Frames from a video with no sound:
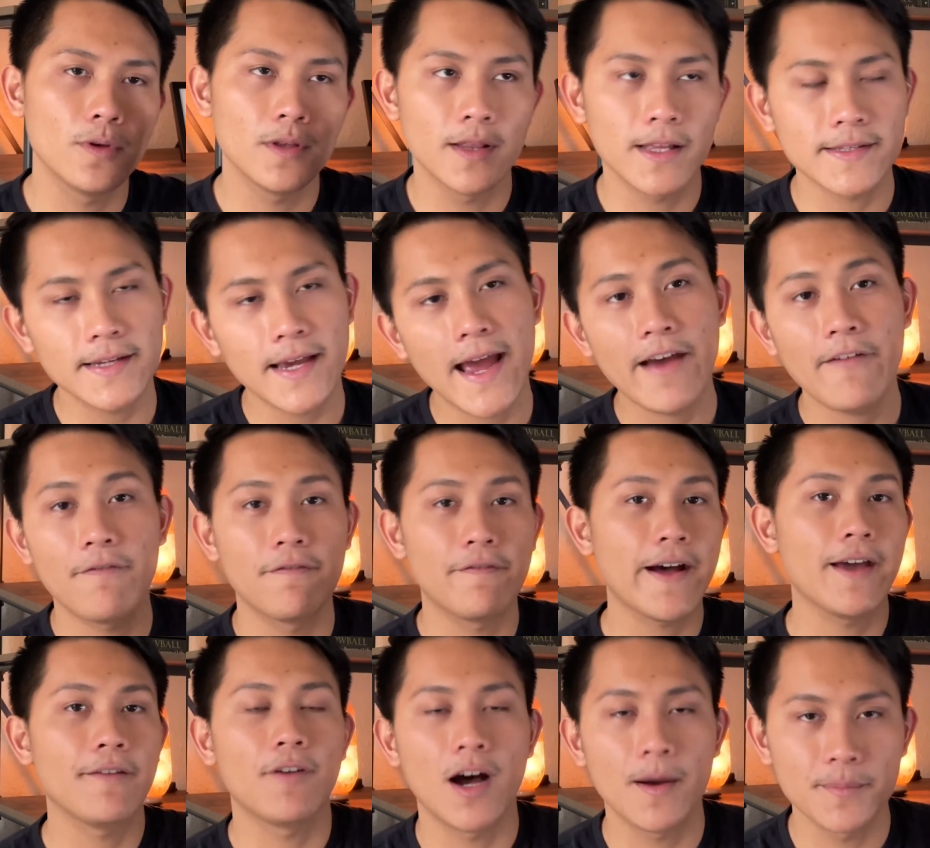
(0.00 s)
Let's say I have
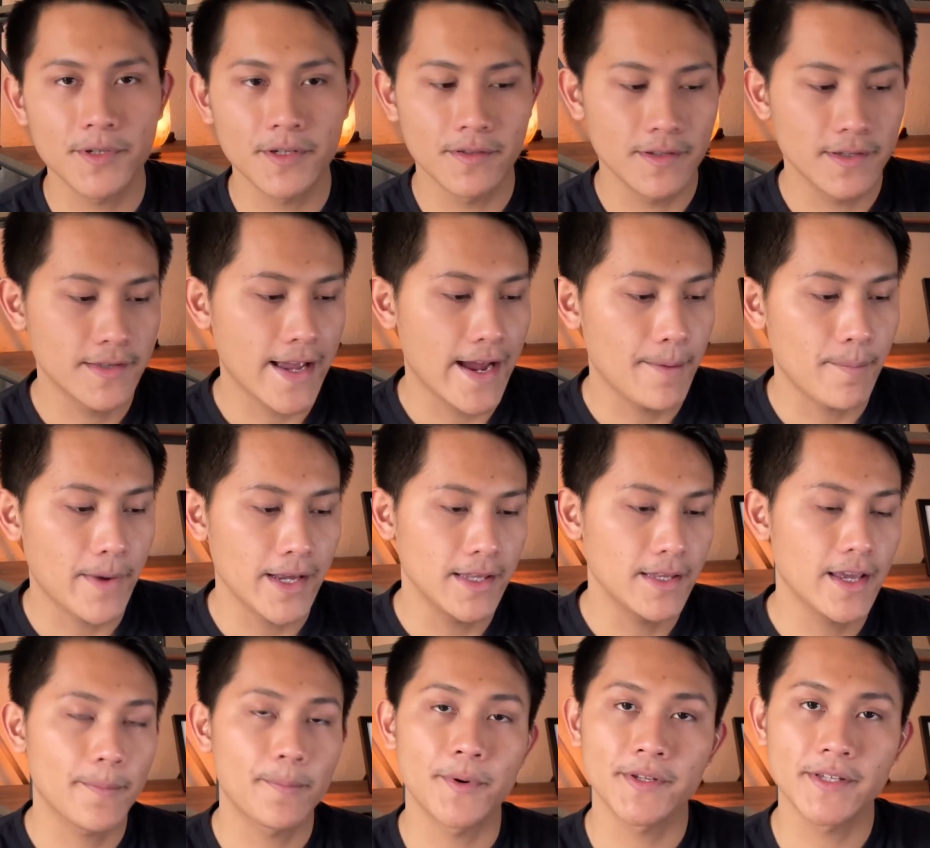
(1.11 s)
5 options that my
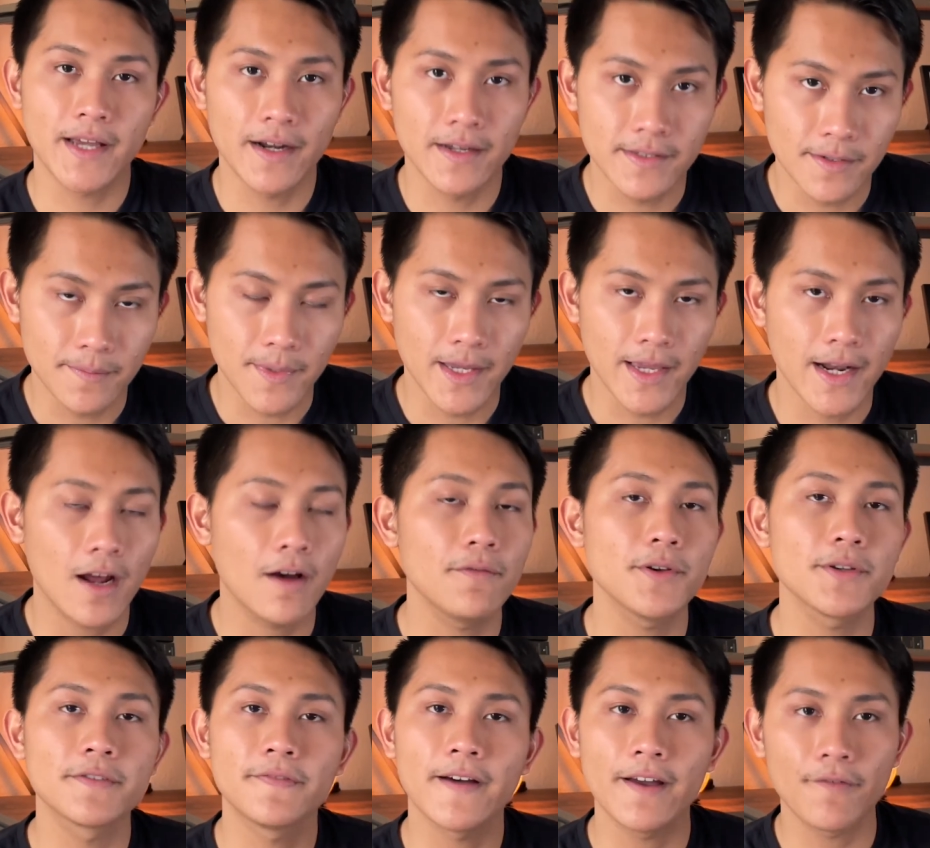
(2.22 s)
EA presented to me. And of
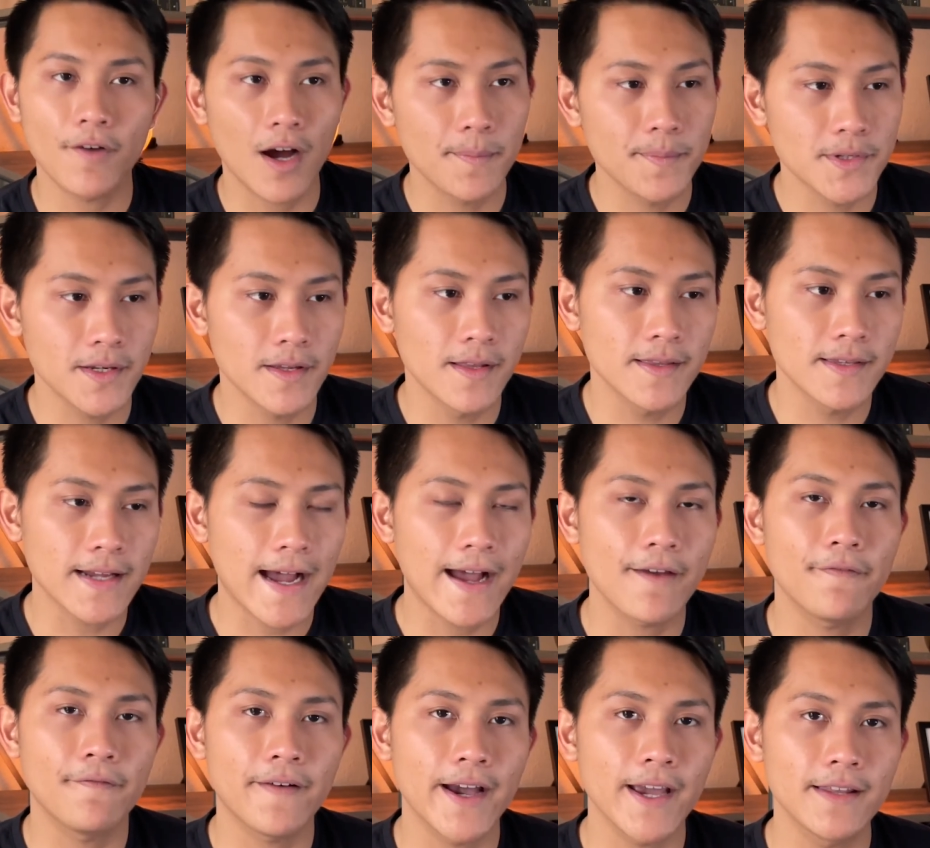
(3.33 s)
those 5 options, I
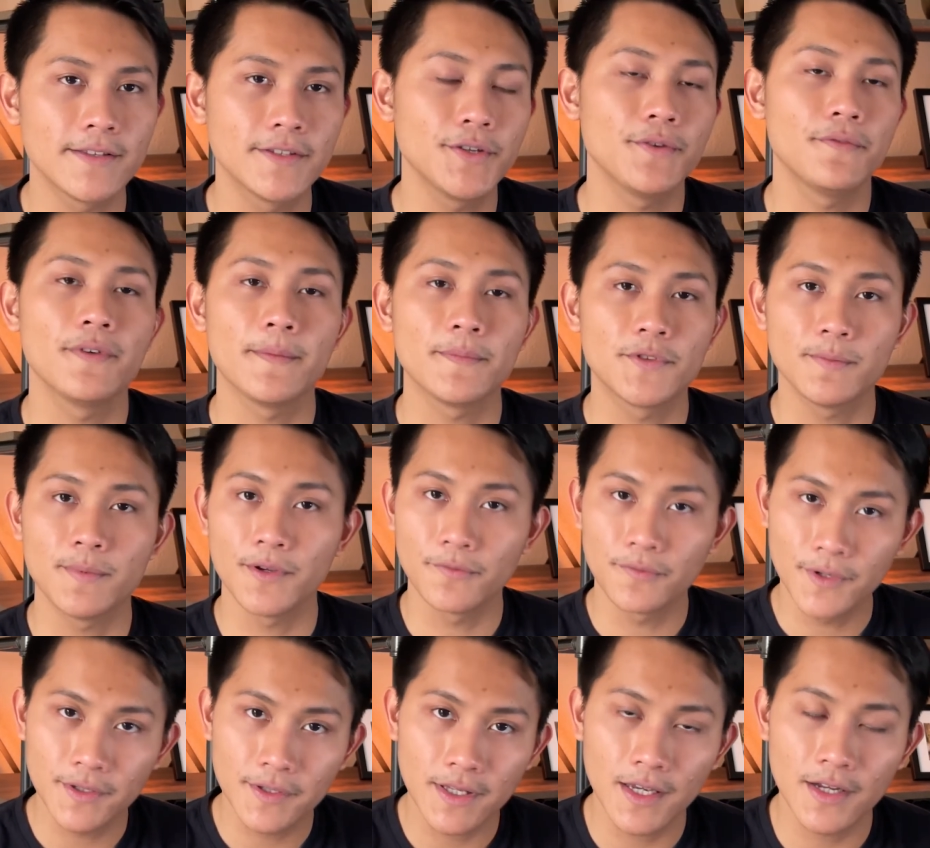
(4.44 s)
find 2 of them to be
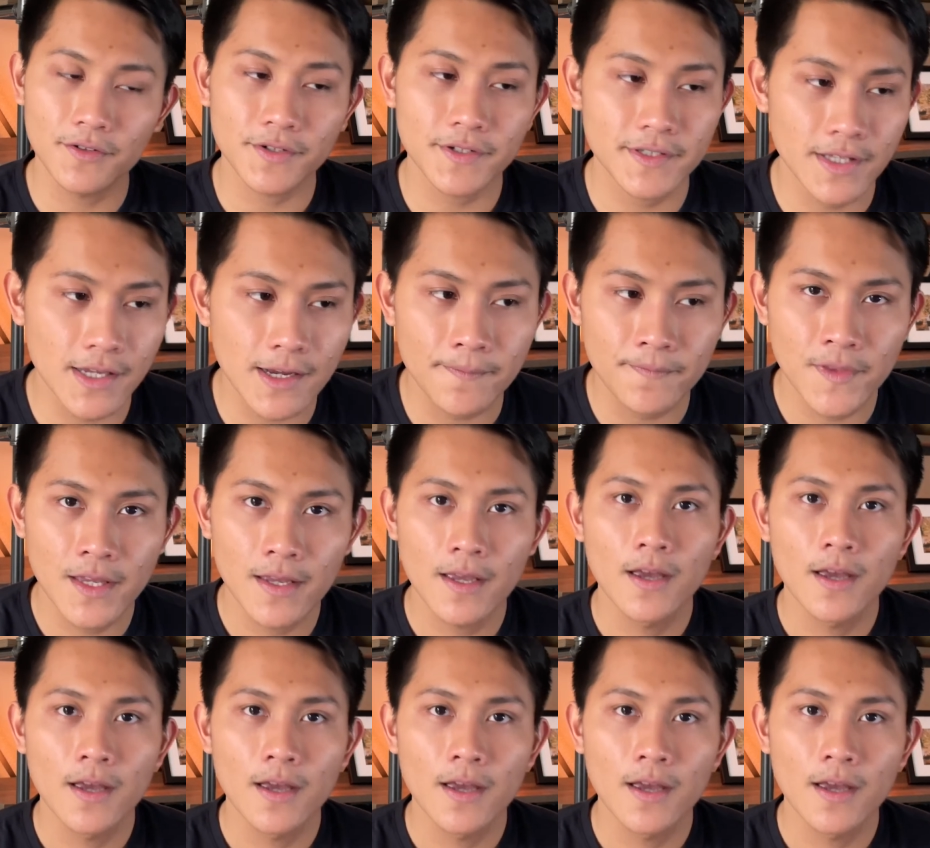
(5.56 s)
really interesting.